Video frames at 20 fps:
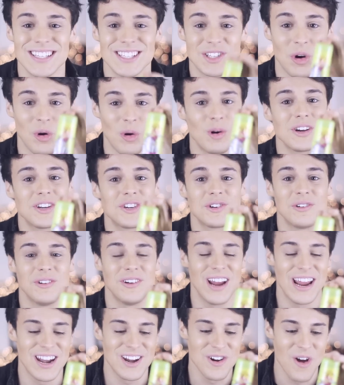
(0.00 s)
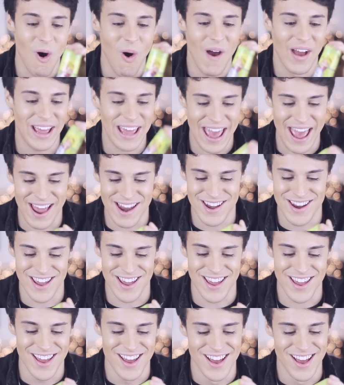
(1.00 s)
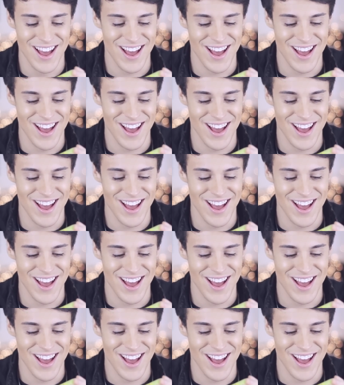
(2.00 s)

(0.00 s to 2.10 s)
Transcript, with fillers: is torture and not a candy.